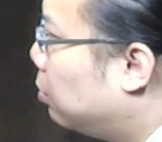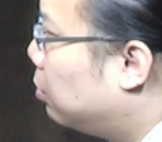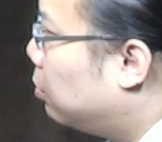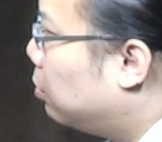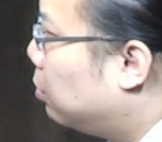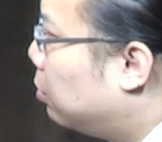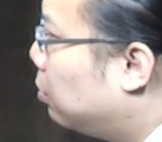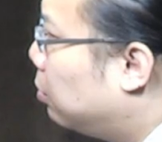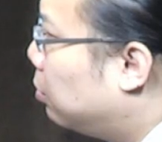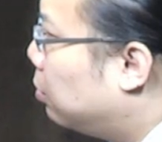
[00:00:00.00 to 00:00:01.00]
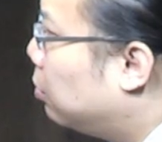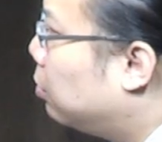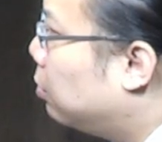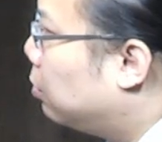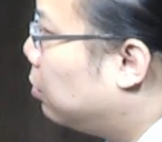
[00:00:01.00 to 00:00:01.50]

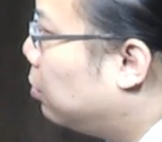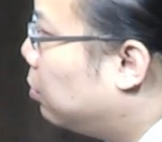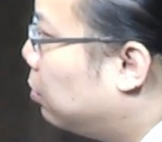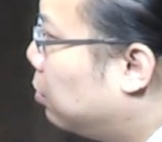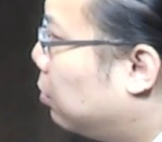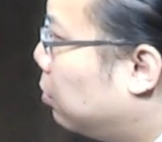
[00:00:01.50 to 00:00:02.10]
This person isn't speaking.